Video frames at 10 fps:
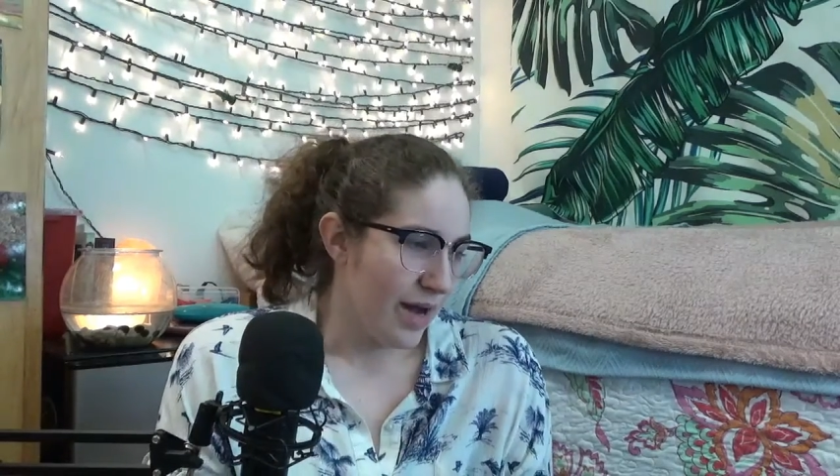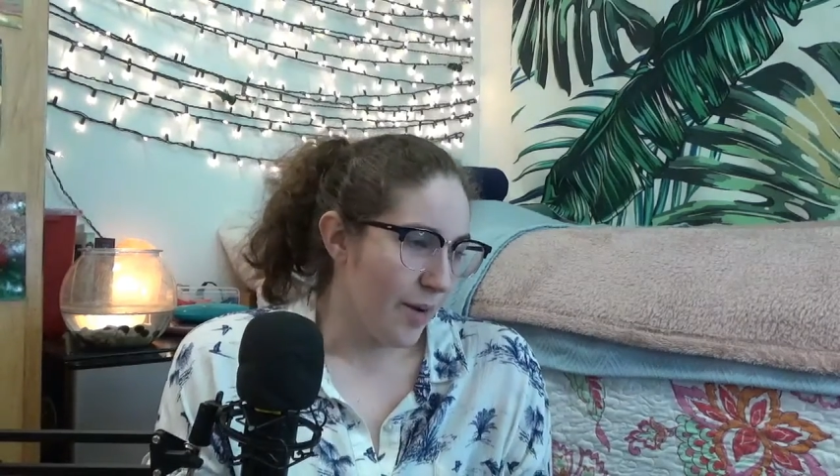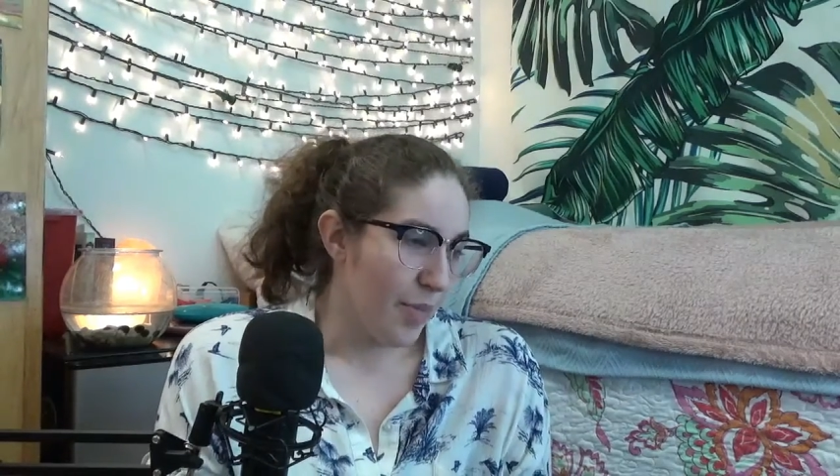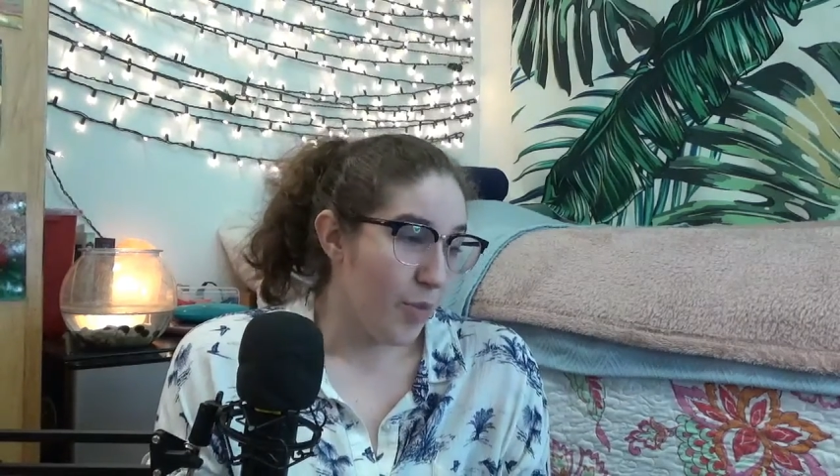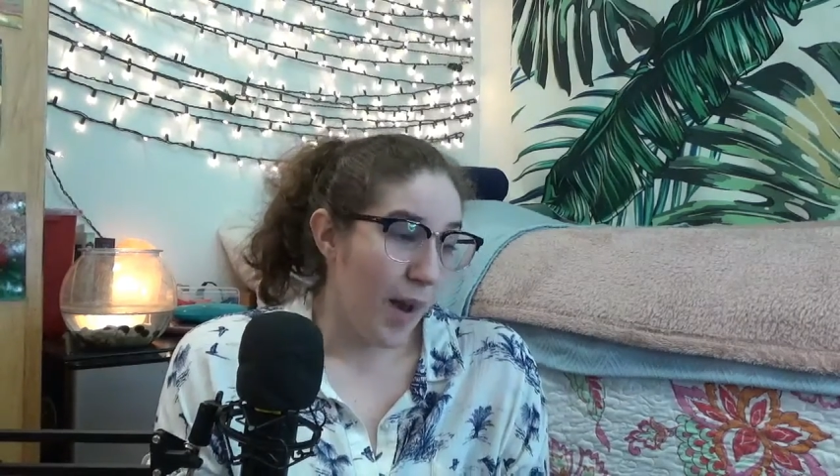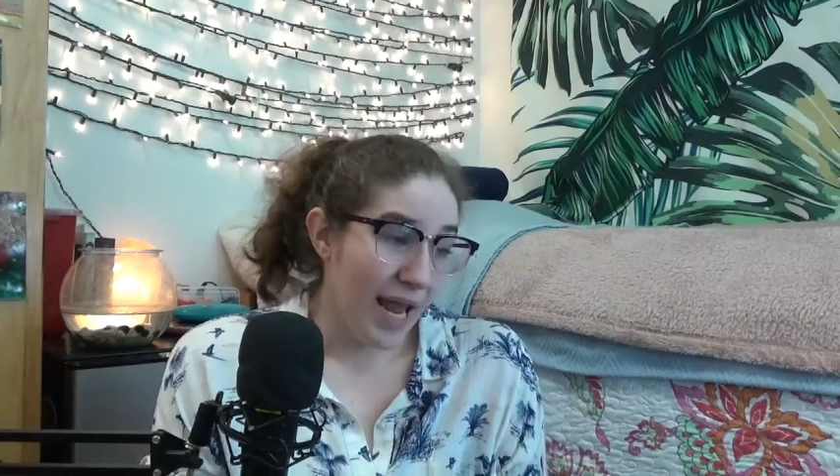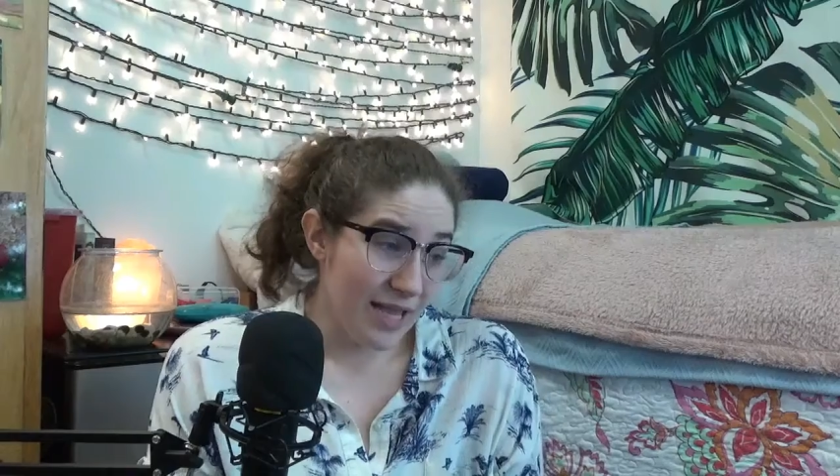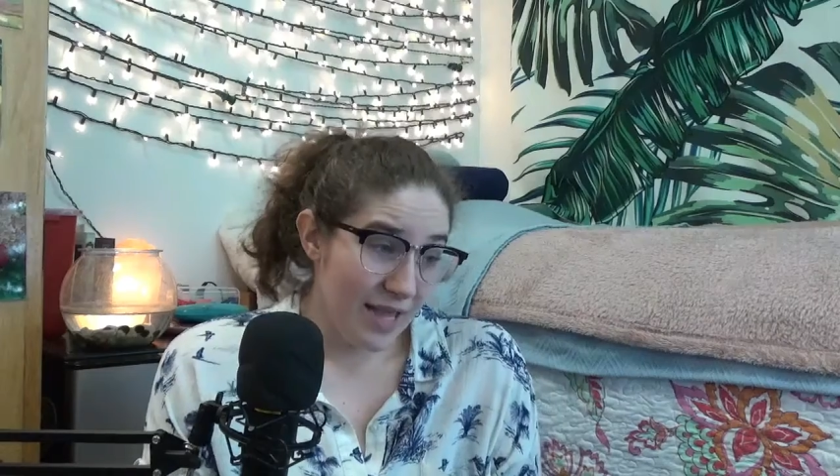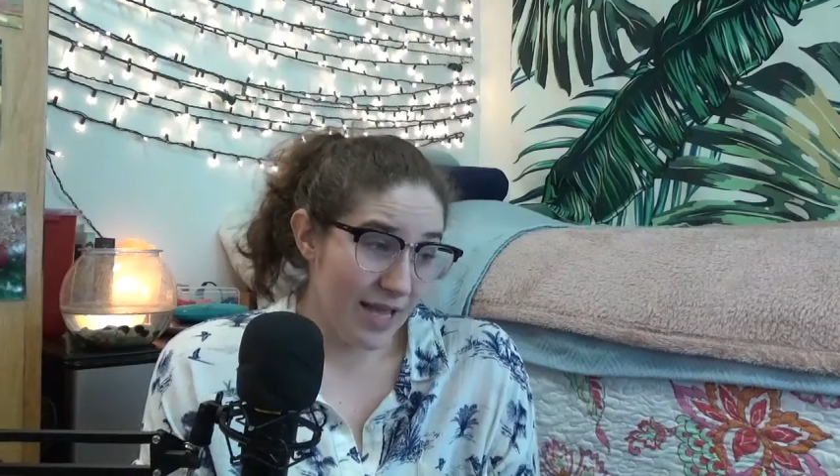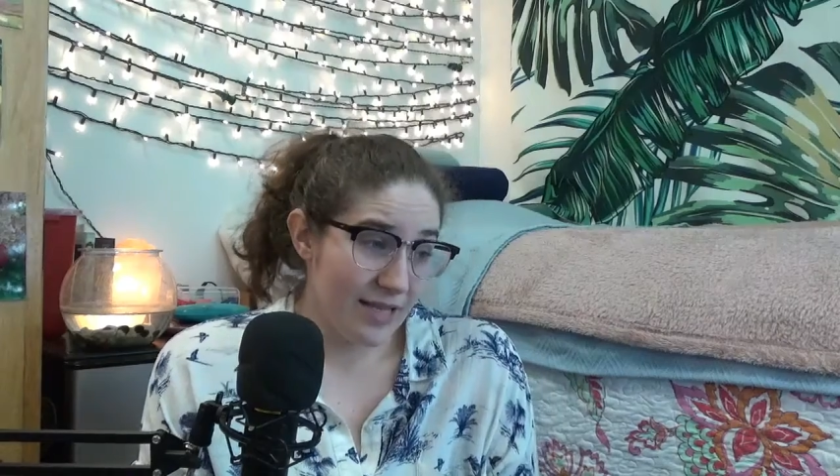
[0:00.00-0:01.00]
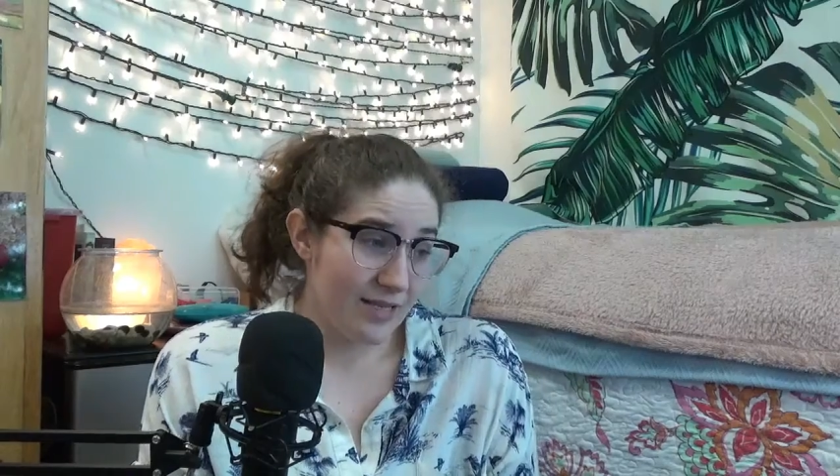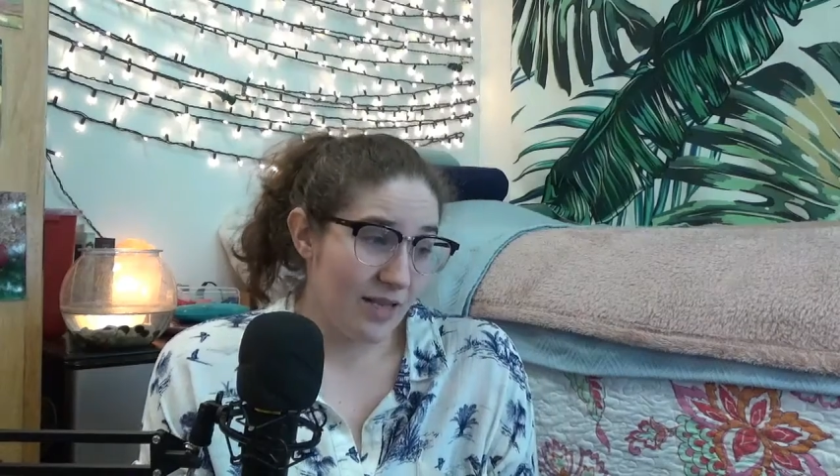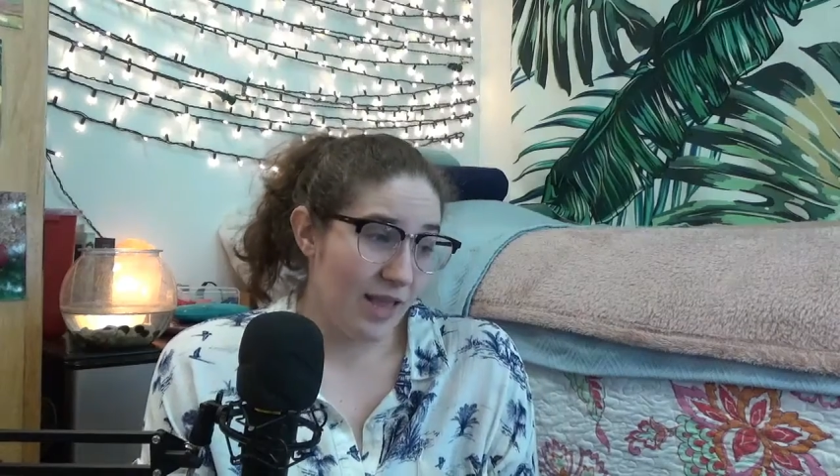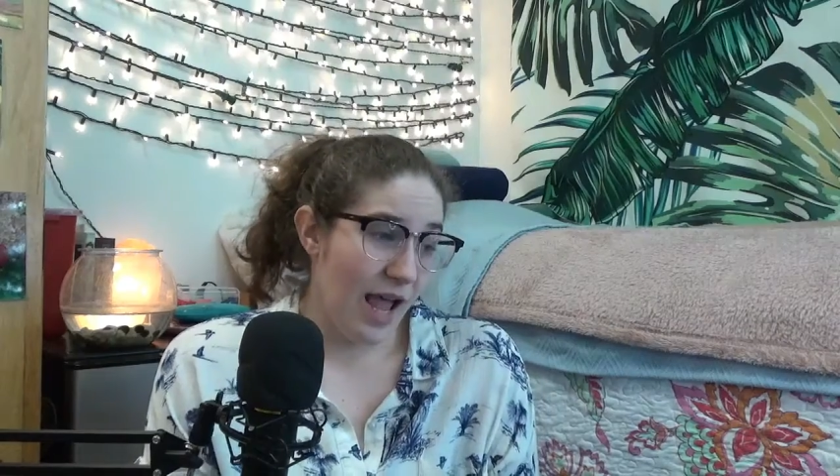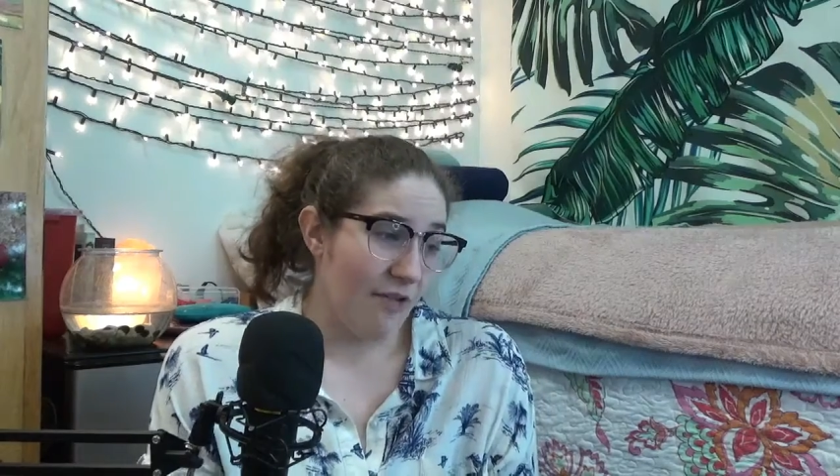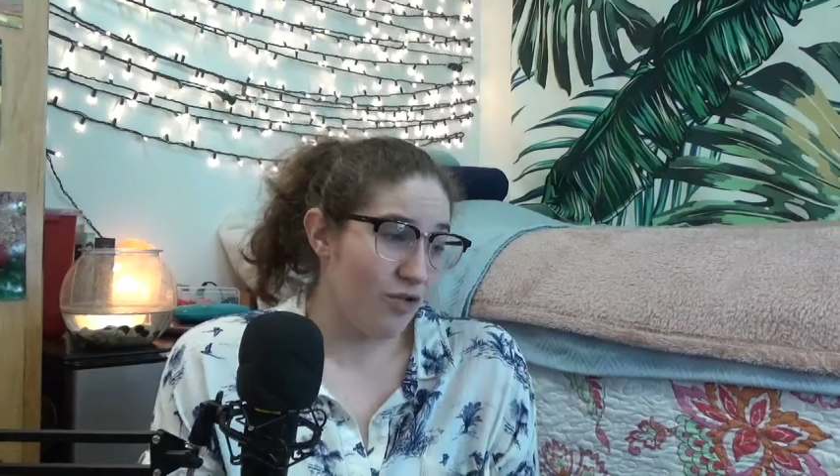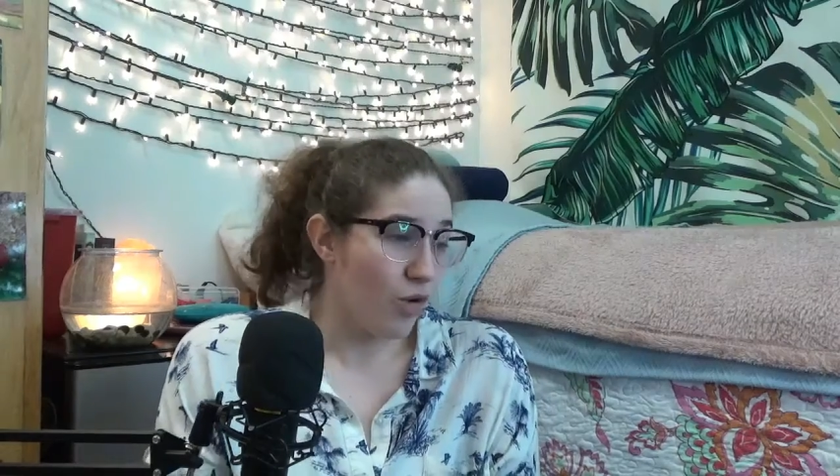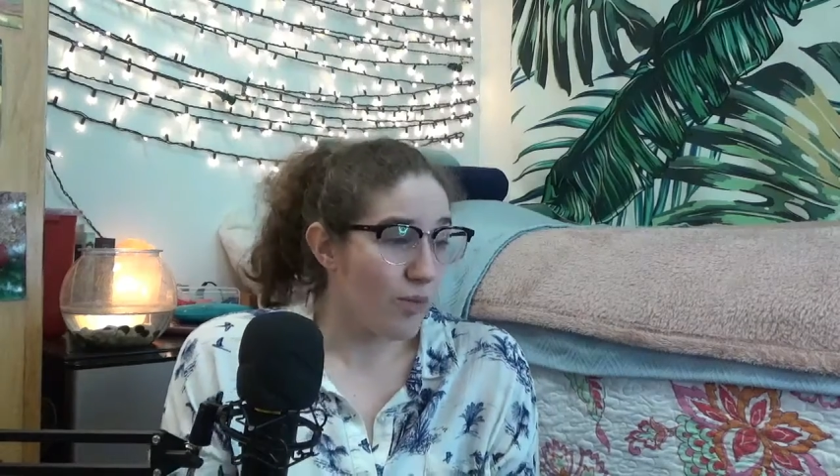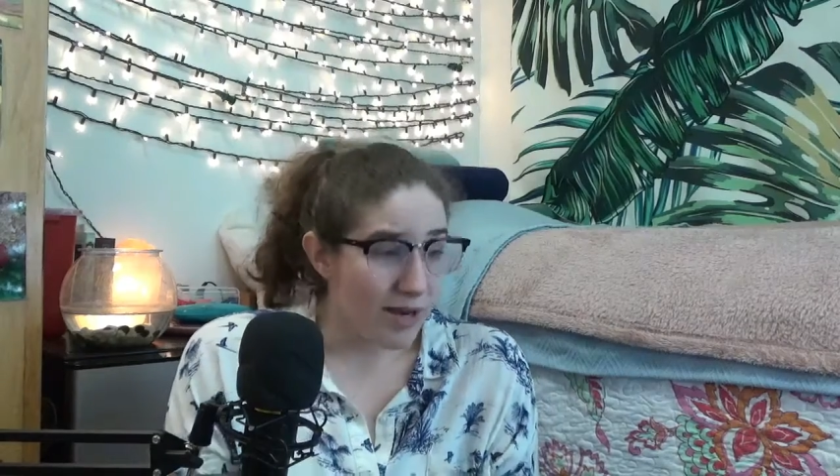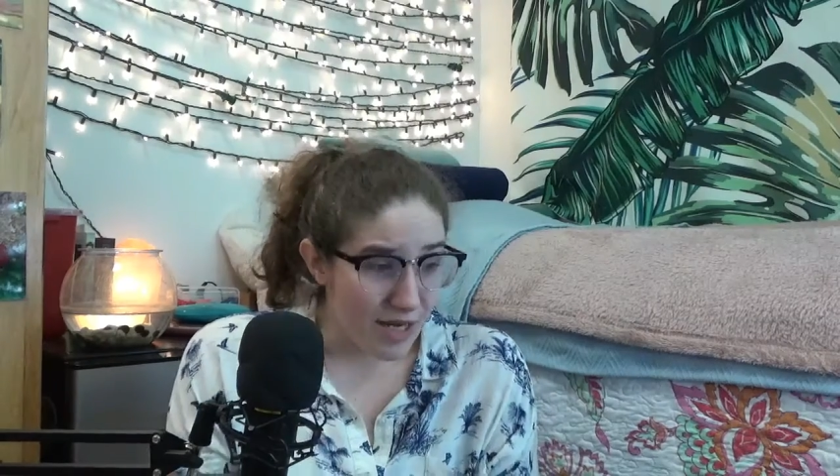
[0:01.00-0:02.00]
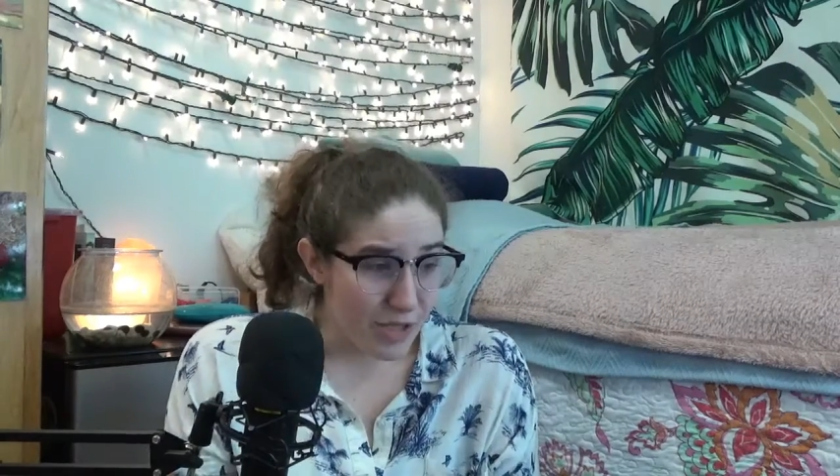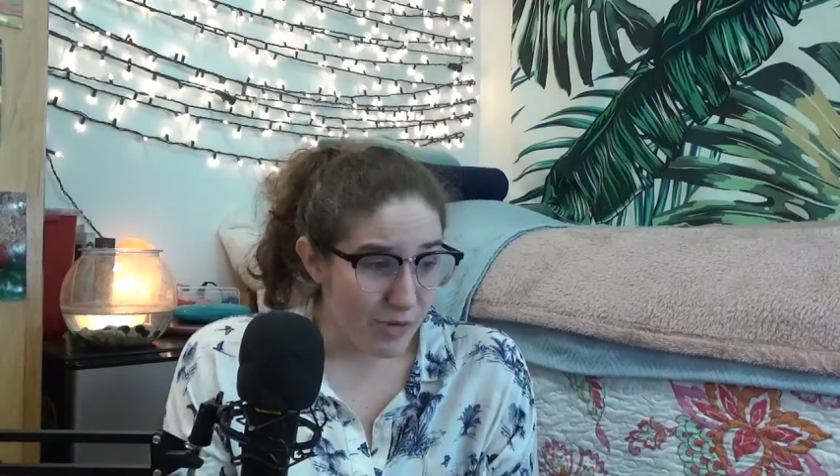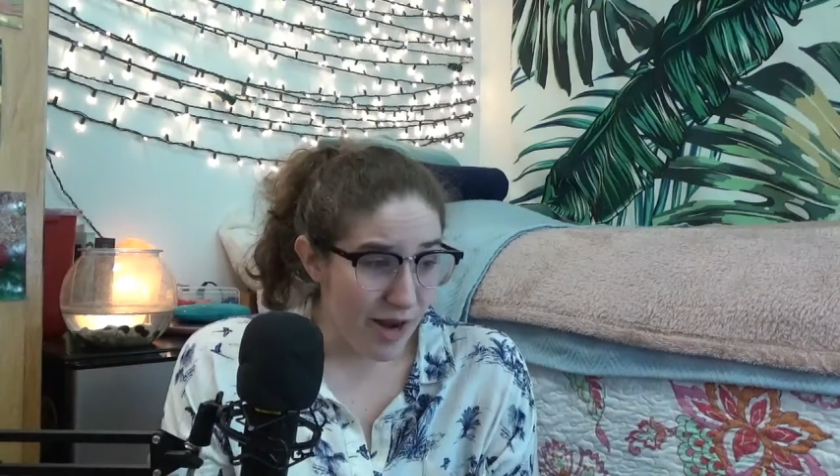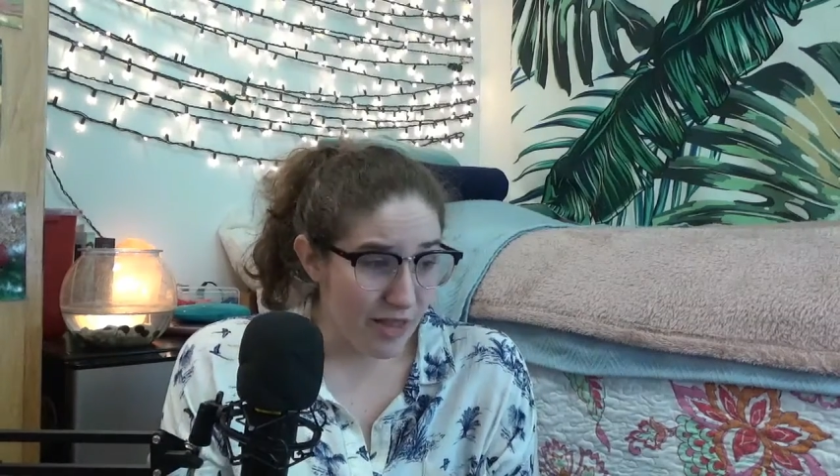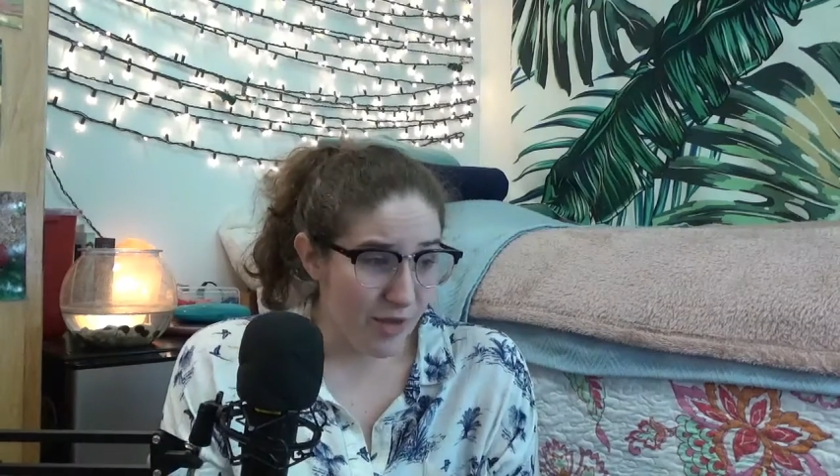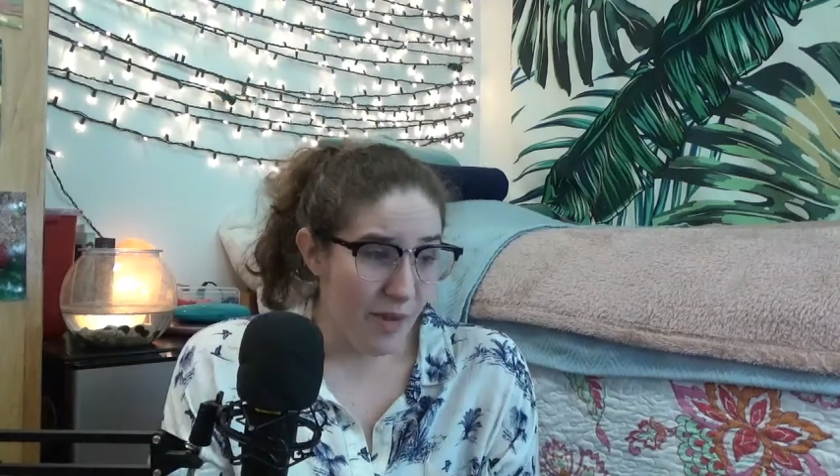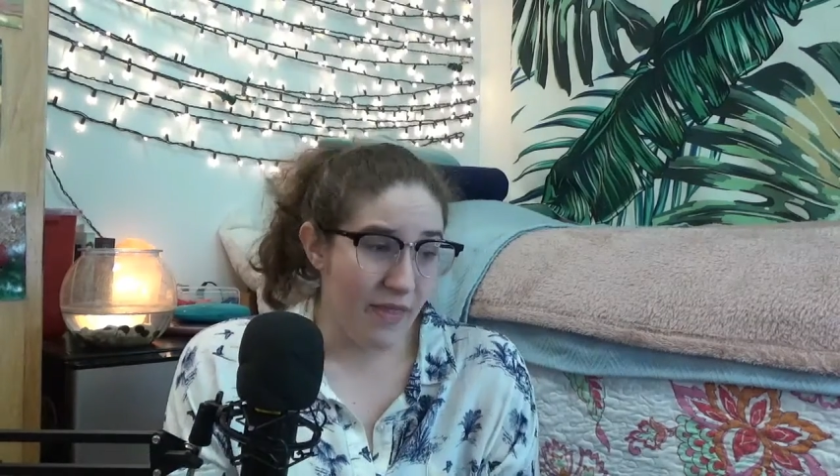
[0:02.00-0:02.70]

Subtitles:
They're painless, they have no redness around them,